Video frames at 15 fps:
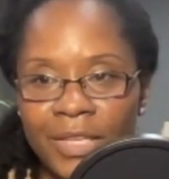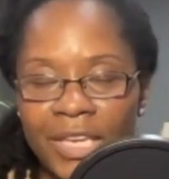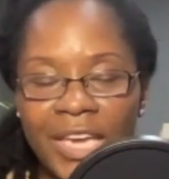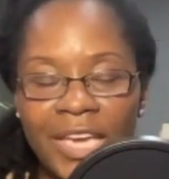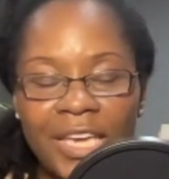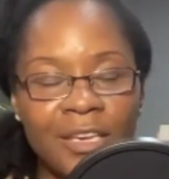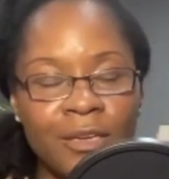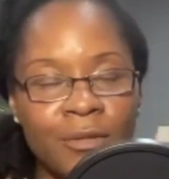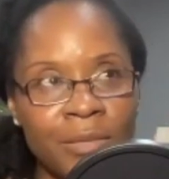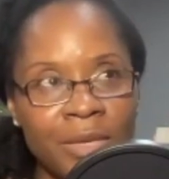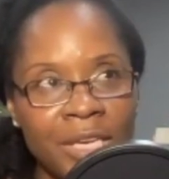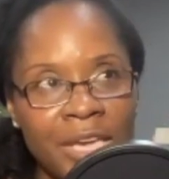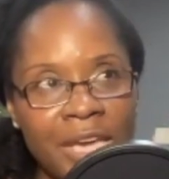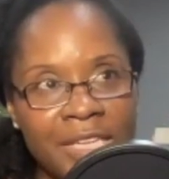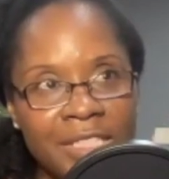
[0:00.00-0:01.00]
It can
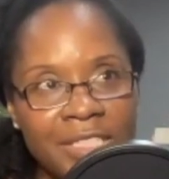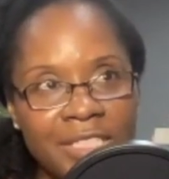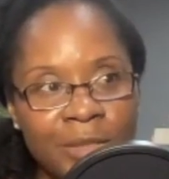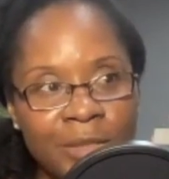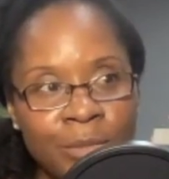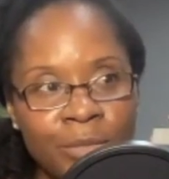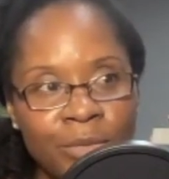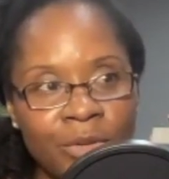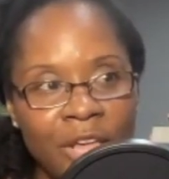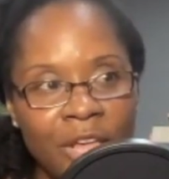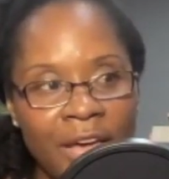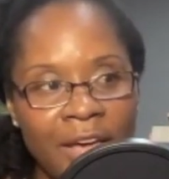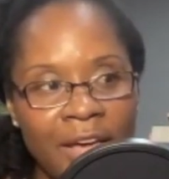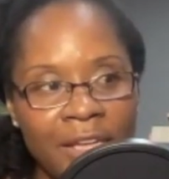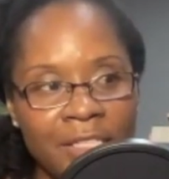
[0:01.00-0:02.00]
be as simple
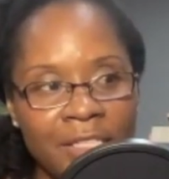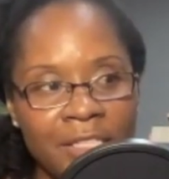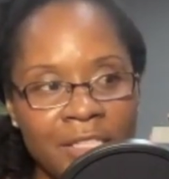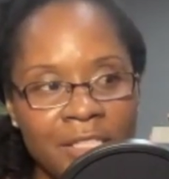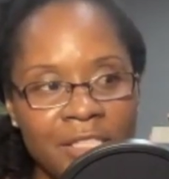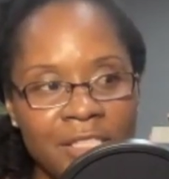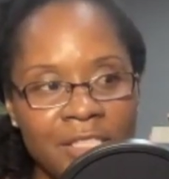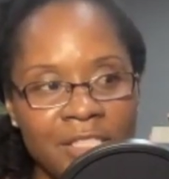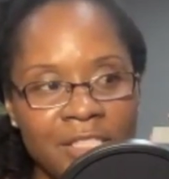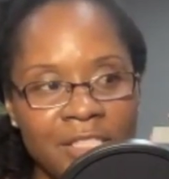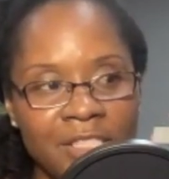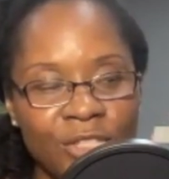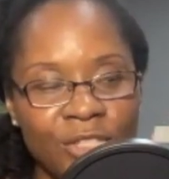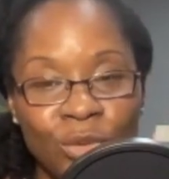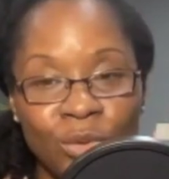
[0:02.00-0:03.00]
as
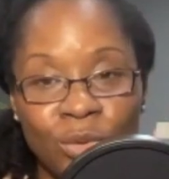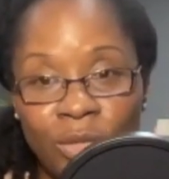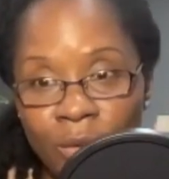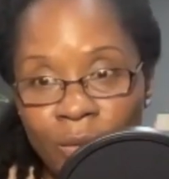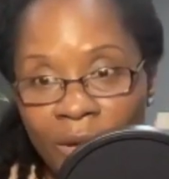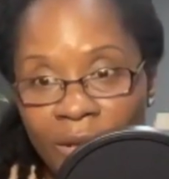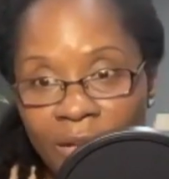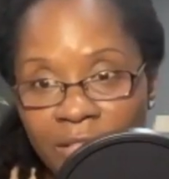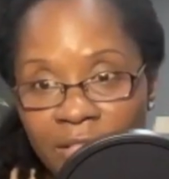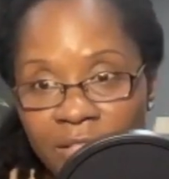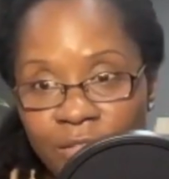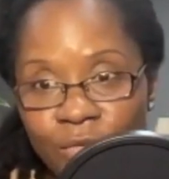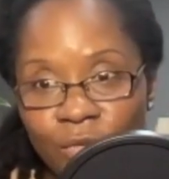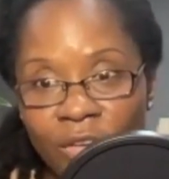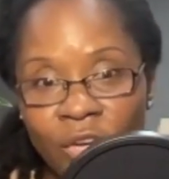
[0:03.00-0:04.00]

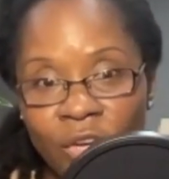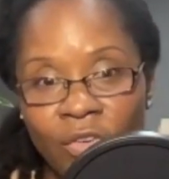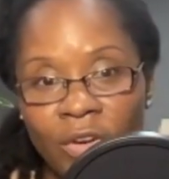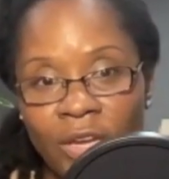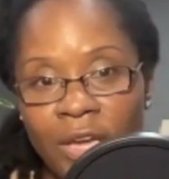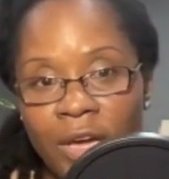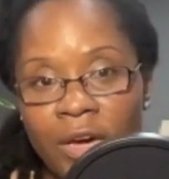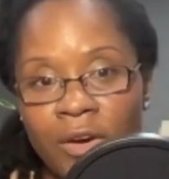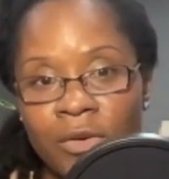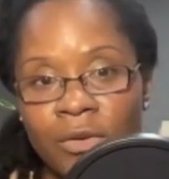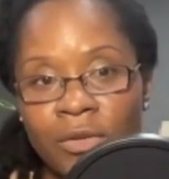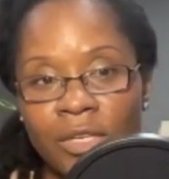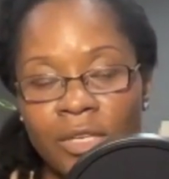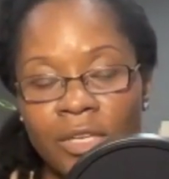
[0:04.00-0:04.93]
newlyweds figuring out